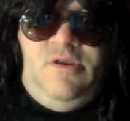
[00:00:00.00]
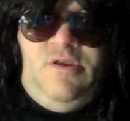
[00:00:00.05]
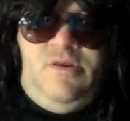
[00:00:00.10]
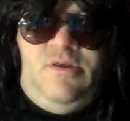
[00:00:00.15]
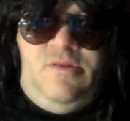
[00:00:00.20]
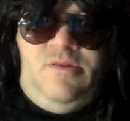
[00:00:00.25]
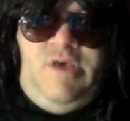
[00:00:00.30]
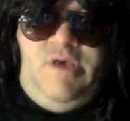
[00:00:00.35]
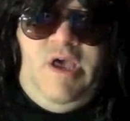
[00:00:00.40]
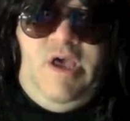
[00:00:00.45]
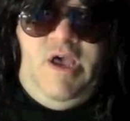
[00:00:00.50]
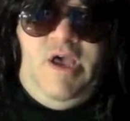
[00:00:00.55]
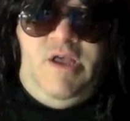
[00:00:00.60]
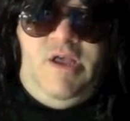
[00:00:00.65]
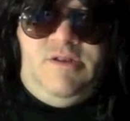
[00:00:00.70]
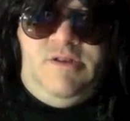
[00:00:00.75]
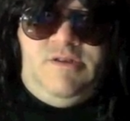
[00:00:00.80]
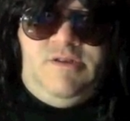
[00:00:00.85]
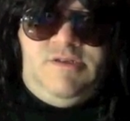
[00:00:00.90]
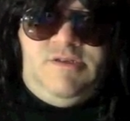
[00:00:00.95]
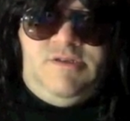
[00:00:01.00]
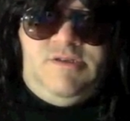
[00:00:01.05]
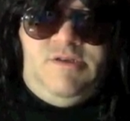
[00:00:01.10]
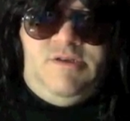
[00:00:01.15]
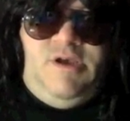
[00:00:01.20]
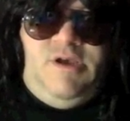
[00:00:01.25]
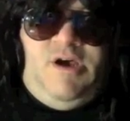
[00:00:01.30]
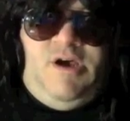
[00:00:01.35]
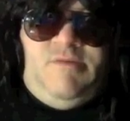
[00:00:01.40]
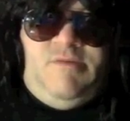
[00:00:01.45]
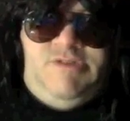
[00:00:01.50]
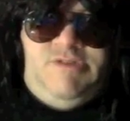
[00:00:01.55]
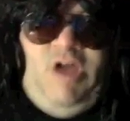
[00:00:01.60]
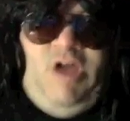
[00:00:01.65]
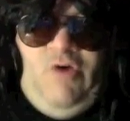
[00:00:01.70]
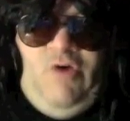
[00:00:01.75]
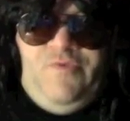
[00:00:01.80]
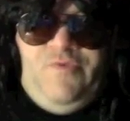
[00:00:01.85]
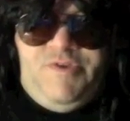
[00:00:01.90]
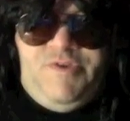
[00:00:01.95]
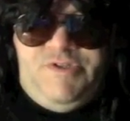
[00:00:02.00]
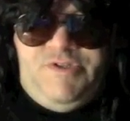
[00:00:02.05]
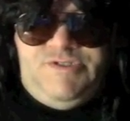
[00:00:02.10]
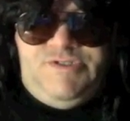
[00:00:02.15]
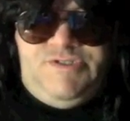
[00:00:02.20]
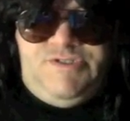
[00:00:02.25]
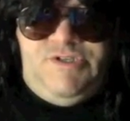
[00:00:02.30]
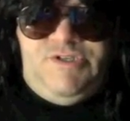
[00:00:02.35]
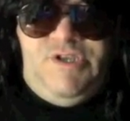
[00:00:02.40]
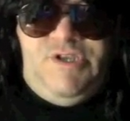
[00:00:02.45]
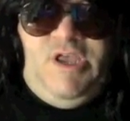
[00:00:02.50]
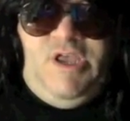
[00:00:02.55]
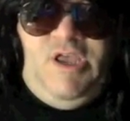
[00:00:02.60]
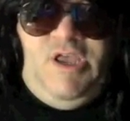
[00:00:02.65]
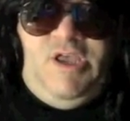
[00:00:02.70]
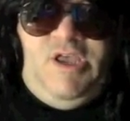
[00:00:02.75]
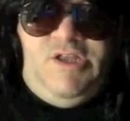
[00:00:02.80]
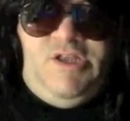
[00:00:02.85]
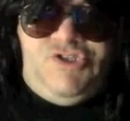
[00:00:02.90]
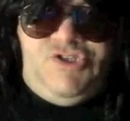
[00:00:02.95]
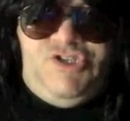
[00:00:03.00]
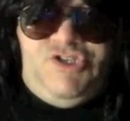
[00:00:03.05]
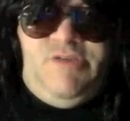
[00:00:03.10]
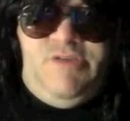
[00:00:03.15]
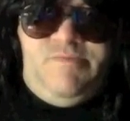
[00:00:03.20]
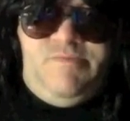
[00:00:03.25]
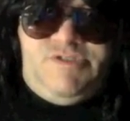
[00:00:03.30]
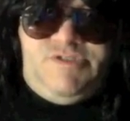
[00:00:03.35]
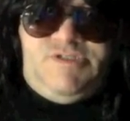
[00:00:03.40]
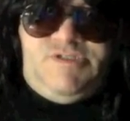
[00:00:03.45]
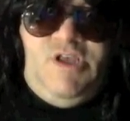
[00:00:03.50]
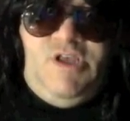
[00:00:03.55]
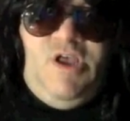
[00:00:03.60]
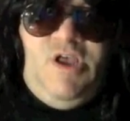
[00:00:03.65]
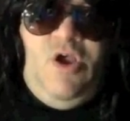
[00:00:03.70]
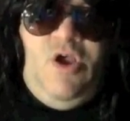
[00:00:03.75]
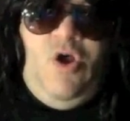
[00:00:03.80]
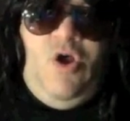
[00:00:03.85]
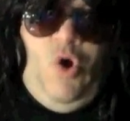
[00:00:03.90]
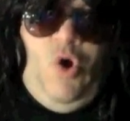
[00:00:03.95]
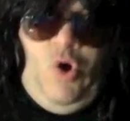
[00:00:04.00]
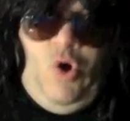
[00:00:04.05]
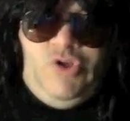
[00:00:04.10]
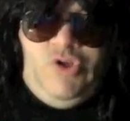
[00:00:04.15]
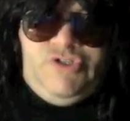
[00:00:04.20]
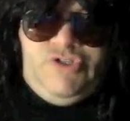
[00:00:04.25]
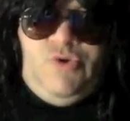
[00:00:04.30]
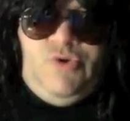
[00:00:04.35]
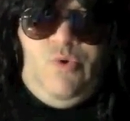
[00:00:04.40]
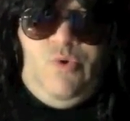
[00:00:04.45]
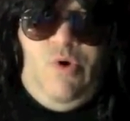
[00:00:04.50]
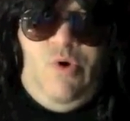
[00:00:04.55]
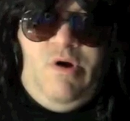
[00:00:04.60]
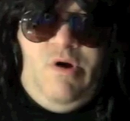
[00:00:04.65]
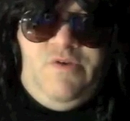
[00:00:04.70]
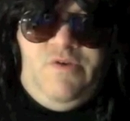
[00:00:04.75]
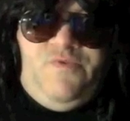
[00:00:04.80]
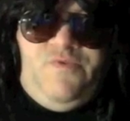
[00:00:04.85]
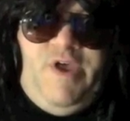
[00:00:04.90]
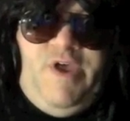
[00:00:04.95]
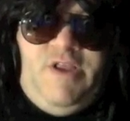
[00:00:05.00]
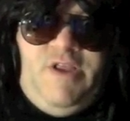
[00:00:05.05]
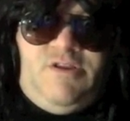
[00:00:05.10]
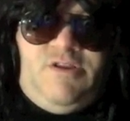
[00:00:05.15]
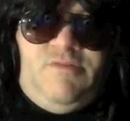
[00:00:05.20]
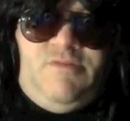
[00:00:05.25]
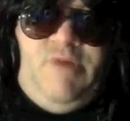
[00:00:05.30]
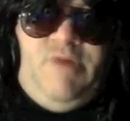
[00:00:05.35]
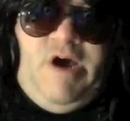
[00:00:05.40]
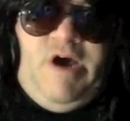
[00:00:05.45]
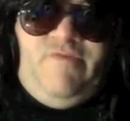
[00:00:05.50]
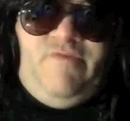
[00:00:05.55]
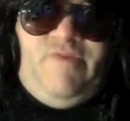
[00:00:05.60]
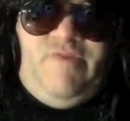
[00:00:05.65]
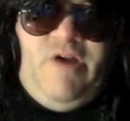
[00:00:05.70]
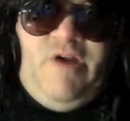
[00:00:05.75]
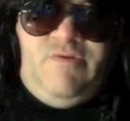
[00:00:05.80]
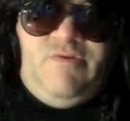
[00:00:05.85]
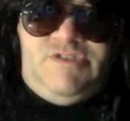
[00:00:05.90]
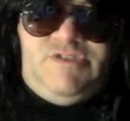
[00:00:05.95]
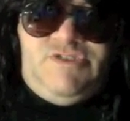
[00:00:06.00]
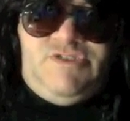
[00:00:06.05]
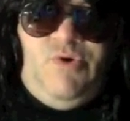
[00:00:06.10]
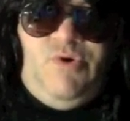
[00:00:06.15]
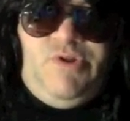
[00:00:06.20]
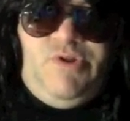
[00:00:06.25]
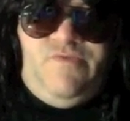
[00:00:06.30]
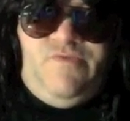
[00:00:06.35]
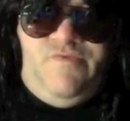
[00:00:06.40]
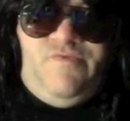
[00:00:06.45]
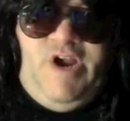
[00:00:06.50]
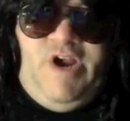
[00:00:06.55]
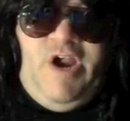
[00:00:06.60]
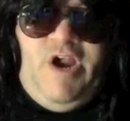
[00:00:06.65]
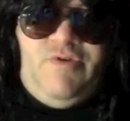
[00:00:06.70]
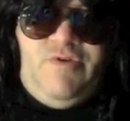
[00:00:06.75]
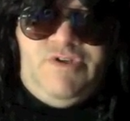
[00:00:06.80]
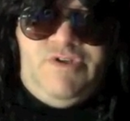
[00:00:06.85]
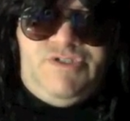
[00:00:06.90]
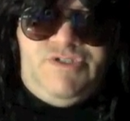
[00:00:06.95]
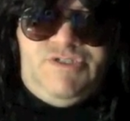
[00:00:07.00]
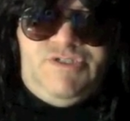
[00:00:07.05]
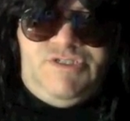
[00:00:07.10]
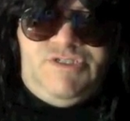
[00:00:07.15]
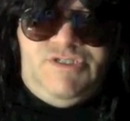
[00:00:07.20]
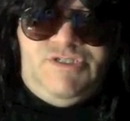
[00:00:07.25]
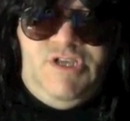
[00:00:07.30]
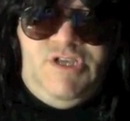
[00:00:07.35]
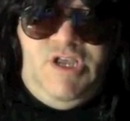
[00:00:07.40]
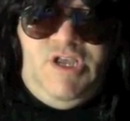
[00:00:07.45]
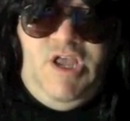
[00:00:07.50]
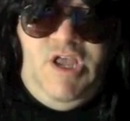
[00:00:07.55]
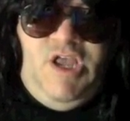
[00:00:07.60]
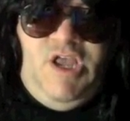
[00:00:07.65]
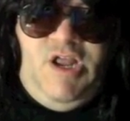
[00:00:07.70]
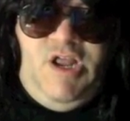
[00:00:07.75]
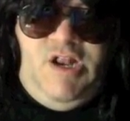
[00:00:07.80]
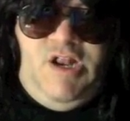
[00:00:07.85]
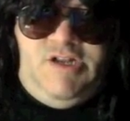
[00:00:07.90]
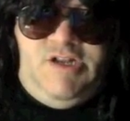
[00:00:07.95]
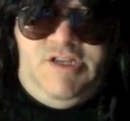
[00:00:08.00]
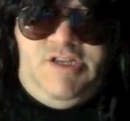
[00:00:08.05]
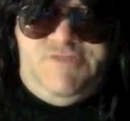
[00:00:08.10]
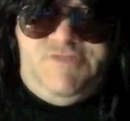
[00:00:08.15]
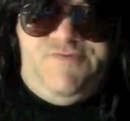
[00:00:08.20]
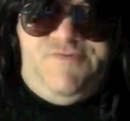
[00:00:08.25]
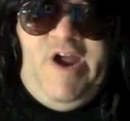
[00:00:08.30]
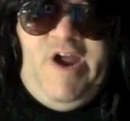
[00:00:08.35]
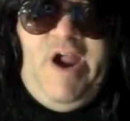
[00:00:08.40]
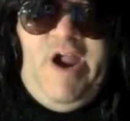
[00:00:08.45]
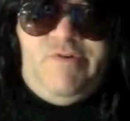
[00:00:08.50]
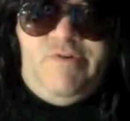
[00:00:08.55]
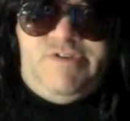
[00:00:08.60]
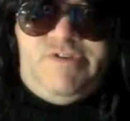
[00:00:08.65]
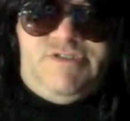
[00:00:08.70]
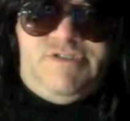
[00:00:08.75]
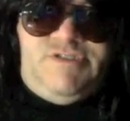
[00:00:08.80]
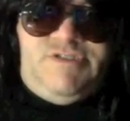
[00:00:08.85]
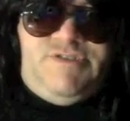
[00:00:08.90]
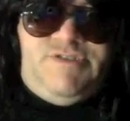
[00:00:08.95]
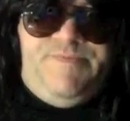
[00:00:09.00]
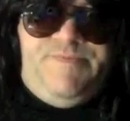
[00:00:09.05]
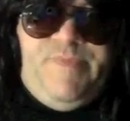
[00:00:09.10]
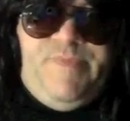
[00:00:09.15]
that dolphins and chimps also are infected by Virusonian viruses. And these viruses,